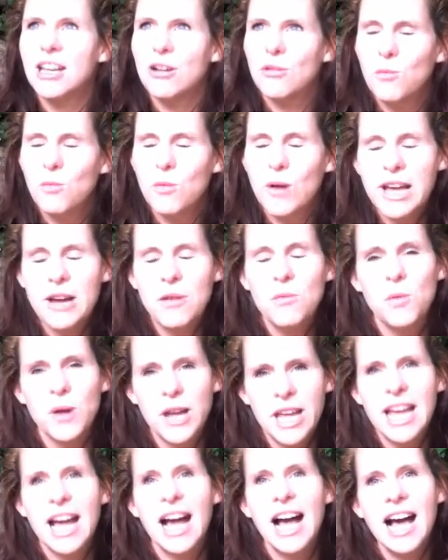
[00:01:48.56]
where
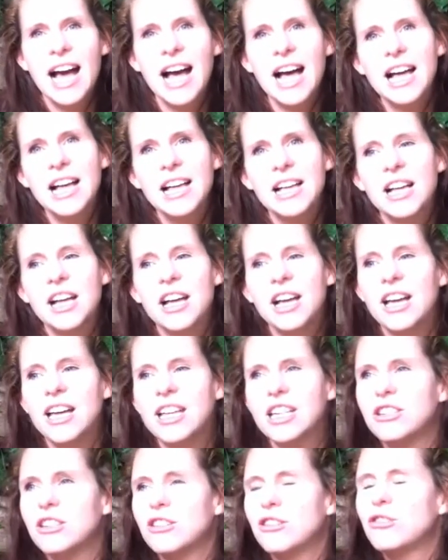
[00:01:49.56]
we are
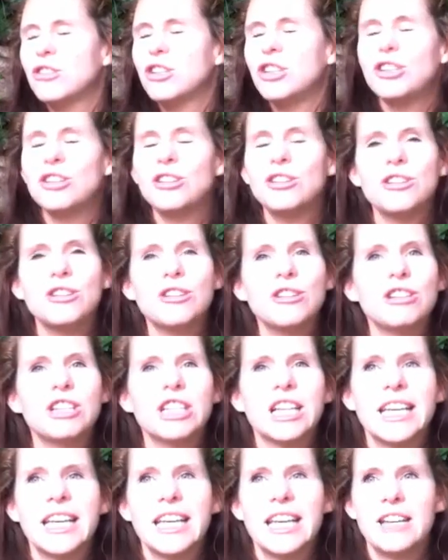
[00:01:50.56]

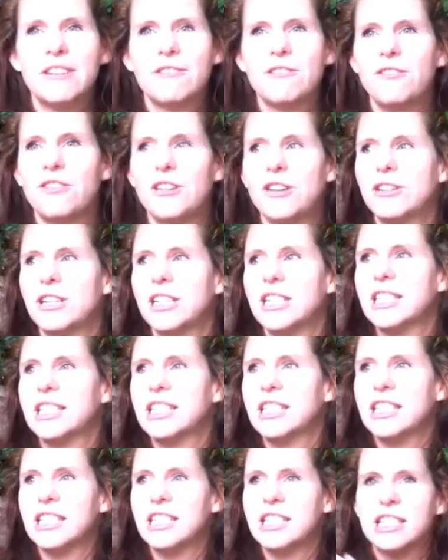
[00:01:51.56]
hugely
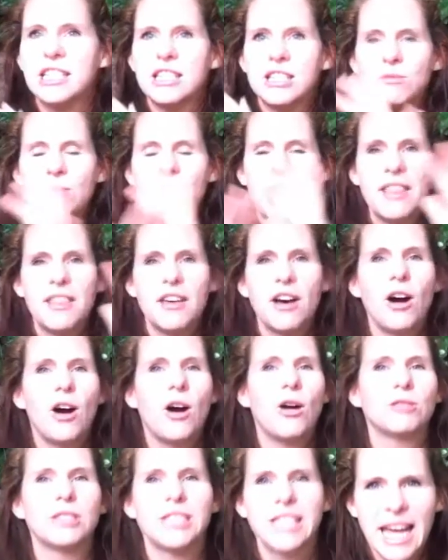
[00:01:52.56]
influences the way the
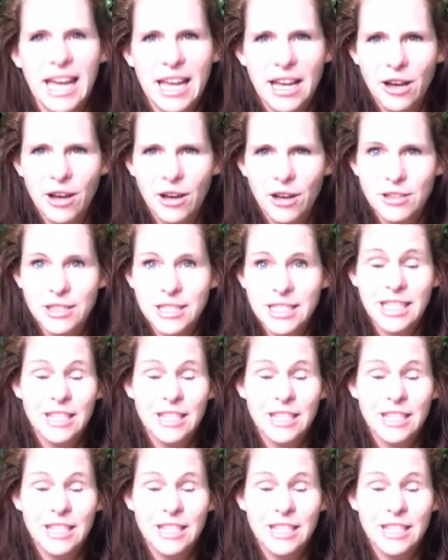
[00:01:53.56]
whole day goes.